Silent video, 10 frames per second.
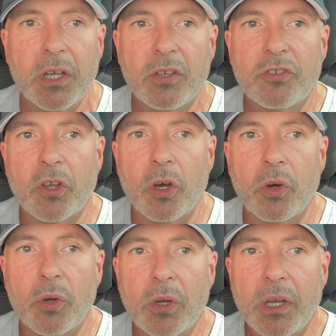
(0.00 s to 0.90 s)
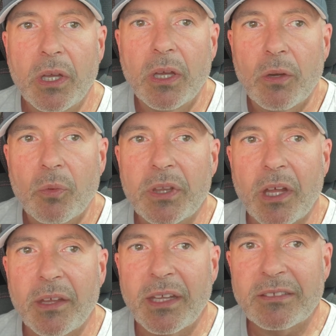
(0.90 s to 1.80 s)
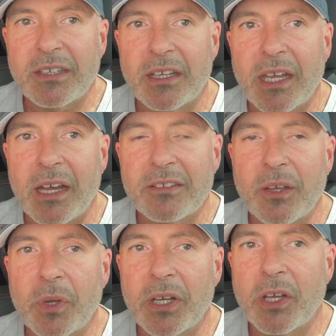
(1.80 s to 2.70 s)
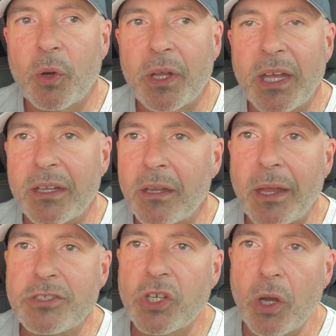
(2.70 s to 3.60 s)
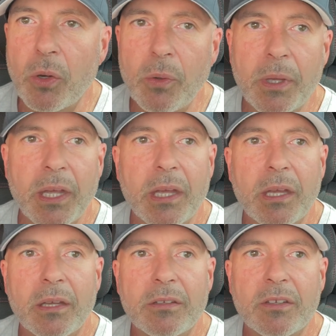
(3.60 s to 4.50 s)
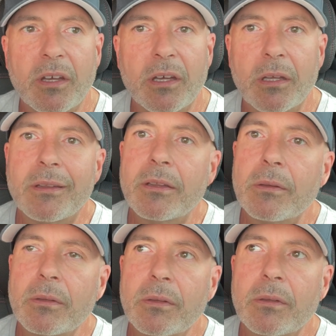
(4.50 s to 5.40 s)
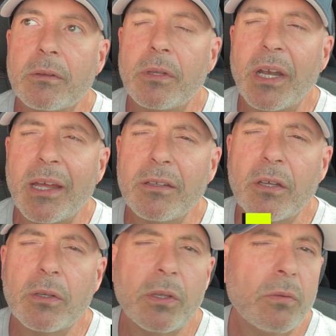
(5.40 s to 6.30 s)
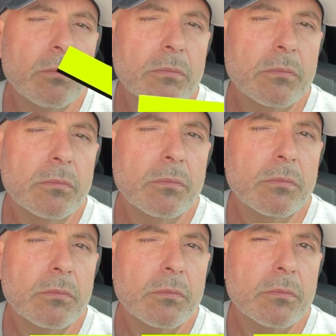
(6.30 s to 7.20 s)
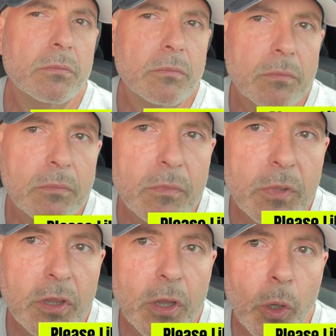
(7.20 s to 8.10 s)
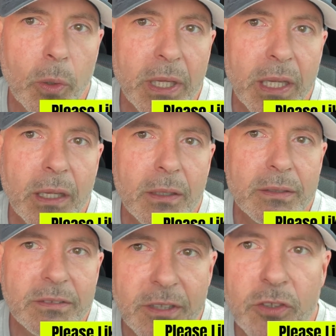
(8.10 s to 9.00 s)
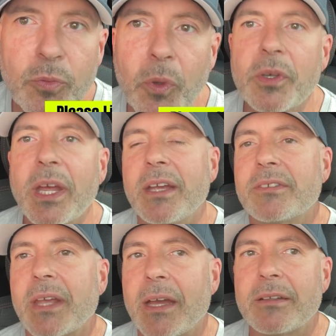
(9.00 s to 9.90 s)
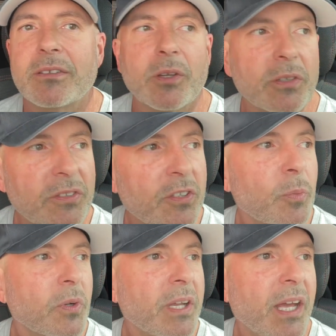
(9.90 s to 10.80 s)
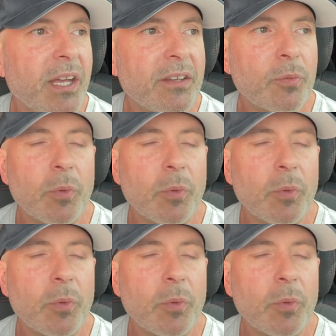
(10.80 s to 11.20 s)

So with all that said, guys, I'm going to go ahead and let you go. And did I tell you? 36 more days, guys. 36 more days.